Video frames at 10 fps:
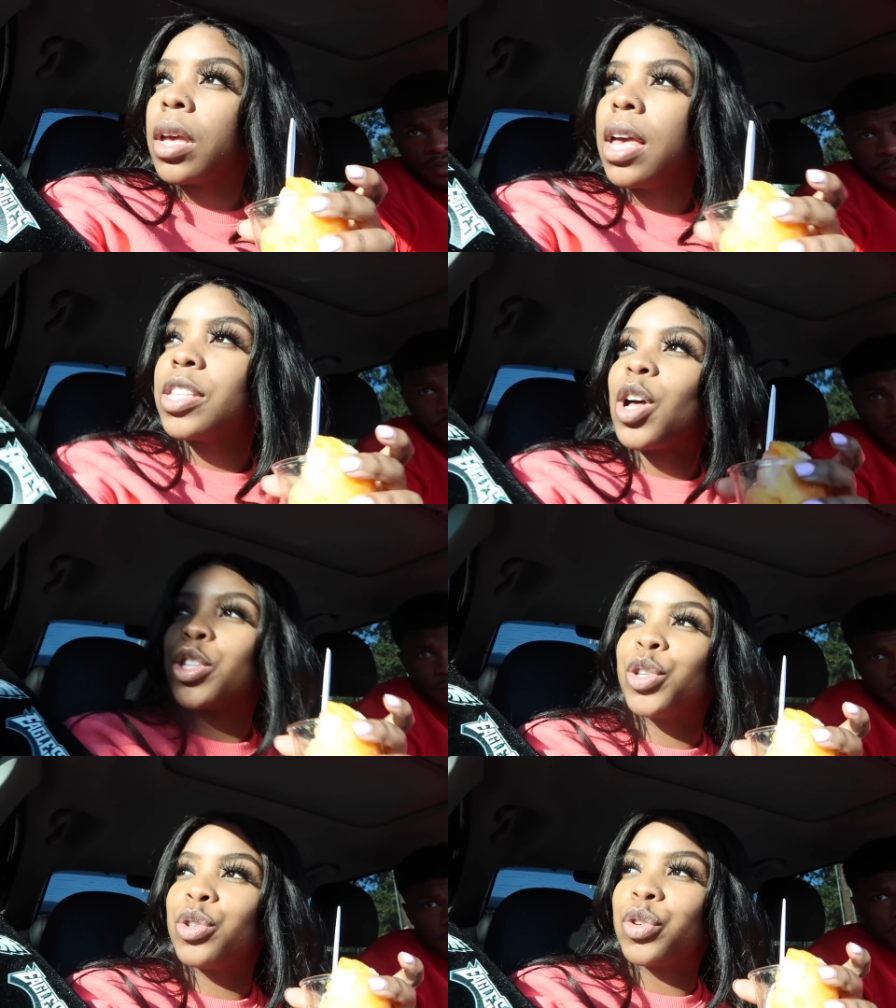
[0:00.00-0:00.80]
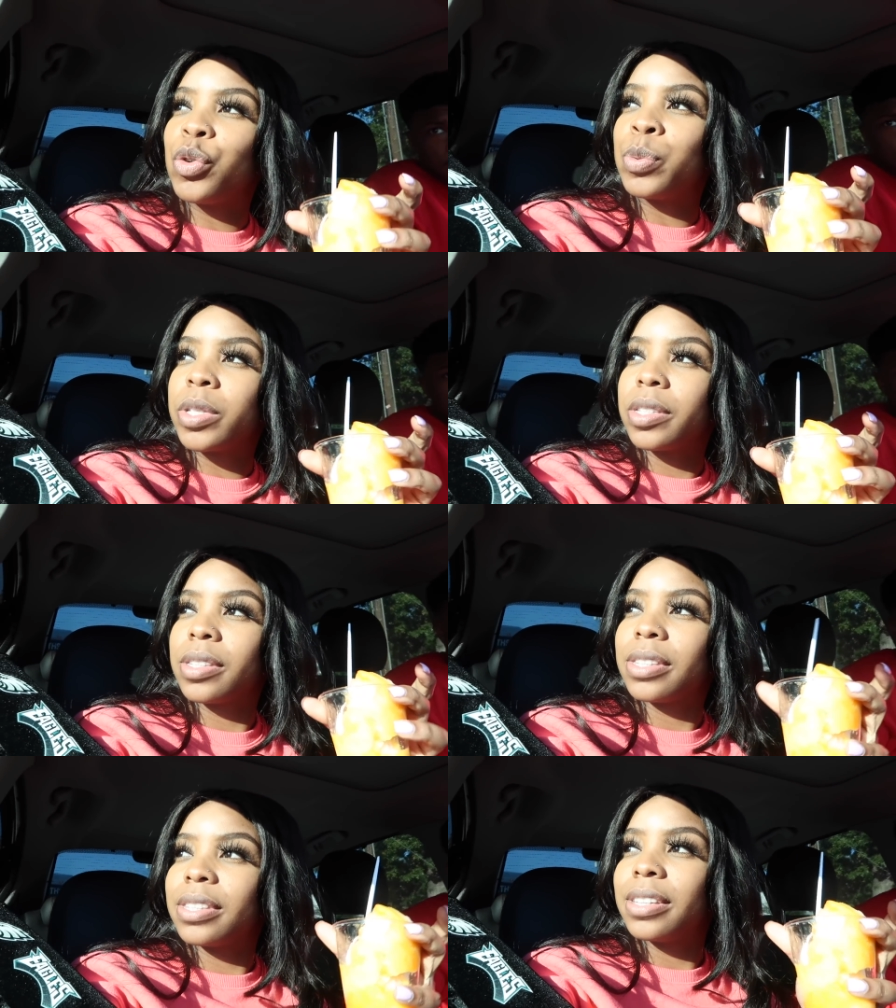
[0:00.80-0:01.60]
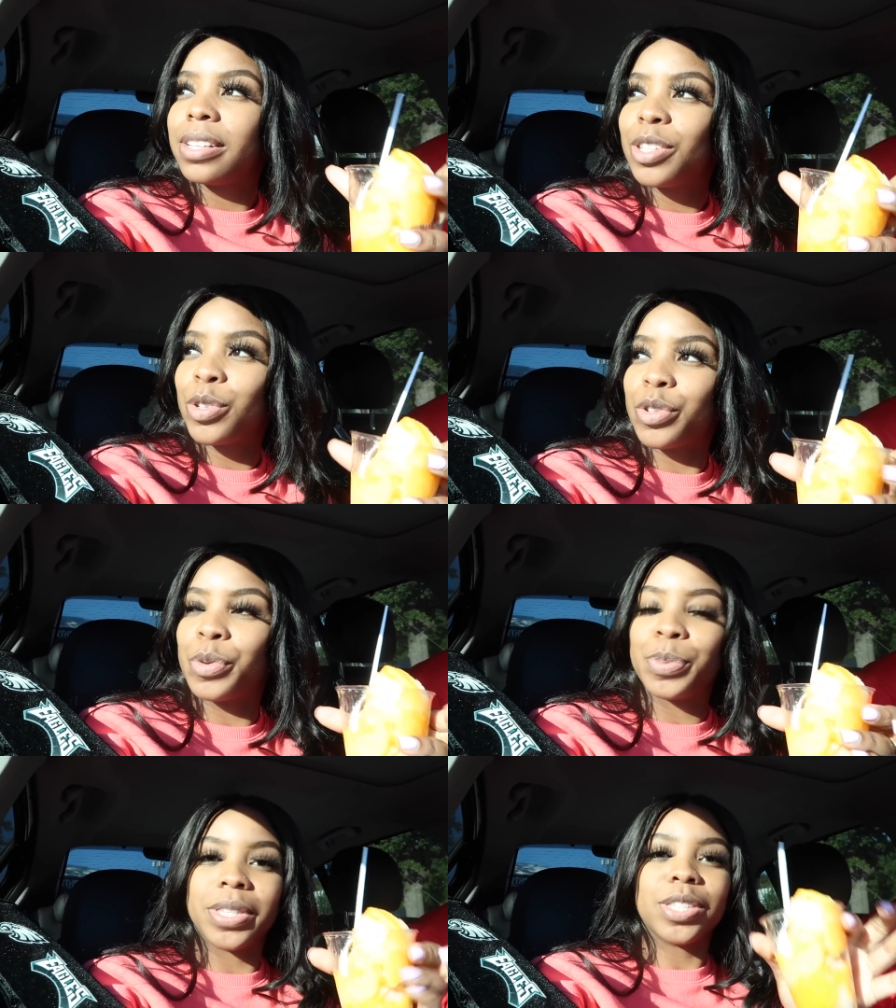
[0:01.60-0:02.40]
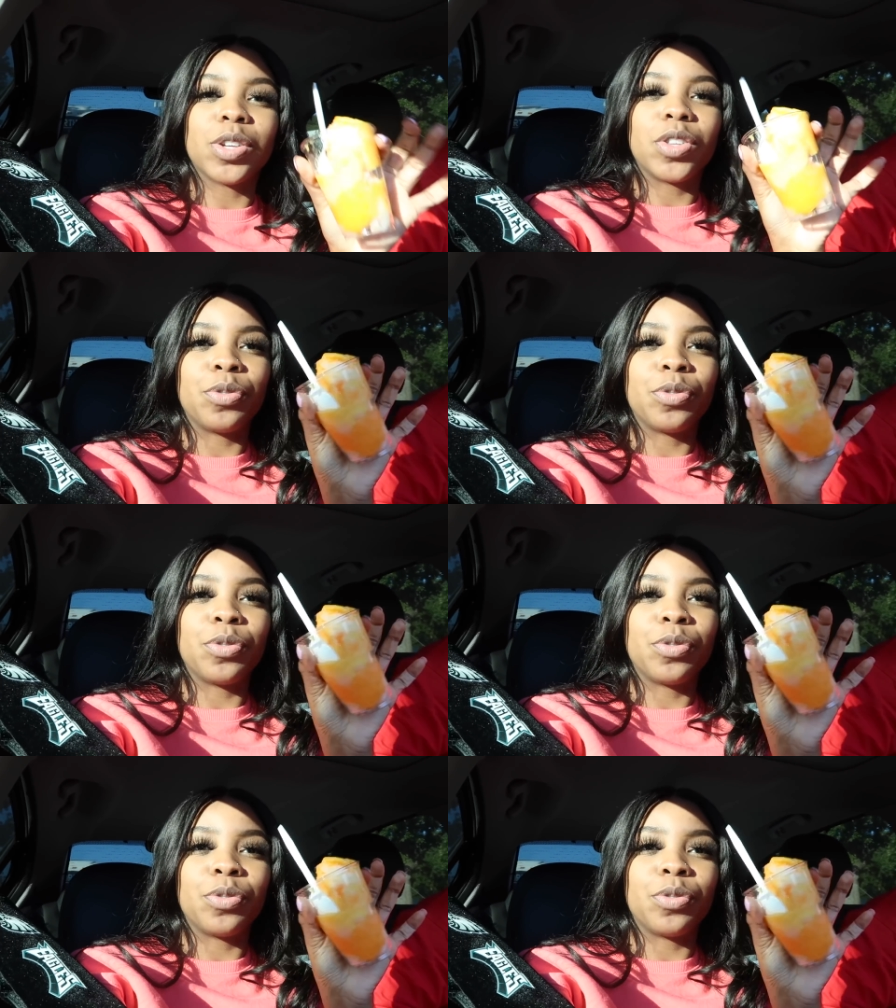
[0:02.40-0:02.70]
It's called Two Scoops two scoops so